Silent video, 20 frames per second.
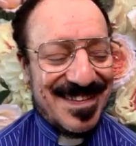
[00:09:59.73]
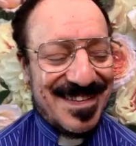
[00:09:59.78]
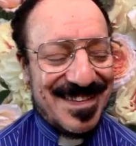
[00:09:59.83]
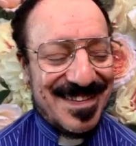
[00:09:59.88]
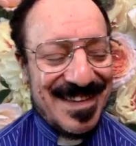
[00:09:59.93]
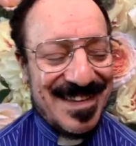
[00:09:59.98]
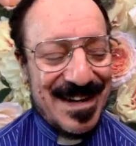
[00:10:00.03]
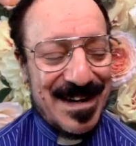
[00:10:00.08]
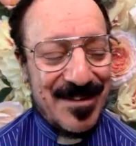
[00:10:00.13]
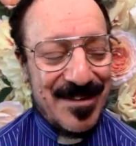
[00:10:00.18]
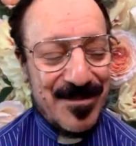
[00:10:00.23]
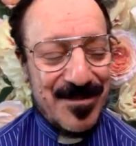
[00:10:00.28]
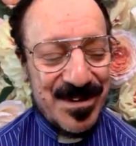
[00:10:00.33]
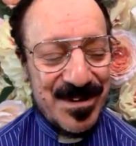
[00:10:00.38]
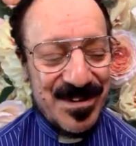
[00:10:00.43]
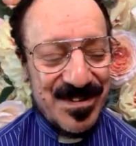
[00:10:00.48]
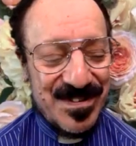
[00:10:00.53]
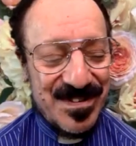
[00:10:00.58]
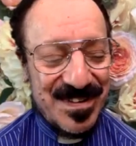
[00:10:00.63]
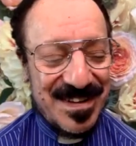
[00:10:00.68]
There
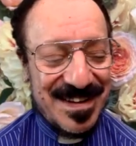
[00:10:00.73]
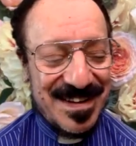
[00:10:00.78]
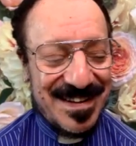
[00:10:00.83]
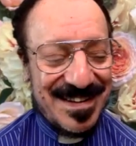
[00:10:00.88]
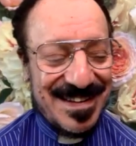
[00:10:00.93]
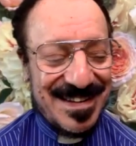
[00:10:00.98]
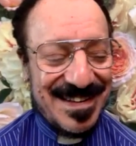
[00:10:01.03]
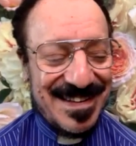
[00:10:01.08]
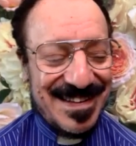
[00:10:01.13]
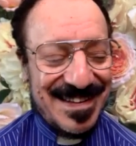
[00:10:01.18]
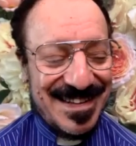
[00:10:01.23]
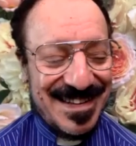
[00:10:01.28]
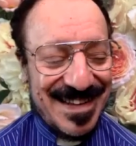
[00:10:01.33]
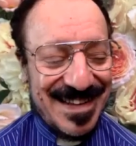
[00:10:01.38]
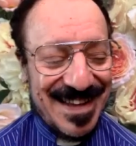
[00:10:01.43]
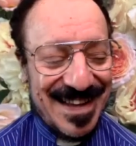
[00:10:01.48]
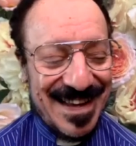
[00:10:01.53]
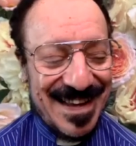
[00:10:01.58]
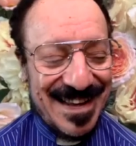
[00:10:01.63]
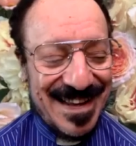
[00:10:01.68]
was, in the
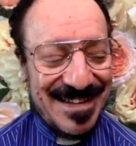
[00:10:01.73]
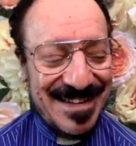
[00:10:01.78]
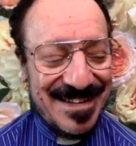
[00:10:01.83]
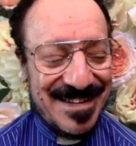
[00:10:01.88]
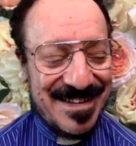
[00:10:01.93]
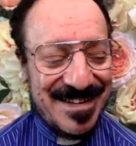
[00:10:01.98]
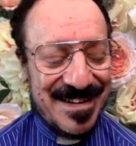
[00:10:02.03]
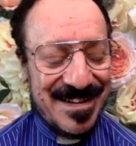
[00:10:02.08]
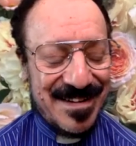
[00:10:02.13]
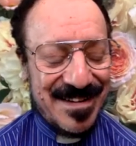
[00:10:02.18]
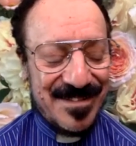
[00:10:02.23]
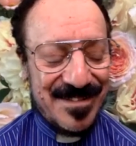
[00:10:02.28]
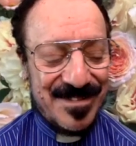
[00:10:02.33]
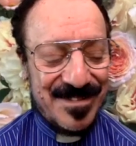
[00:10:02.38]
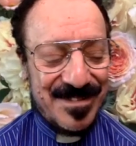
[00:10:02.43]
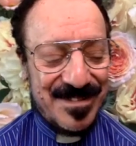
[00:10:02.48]
end of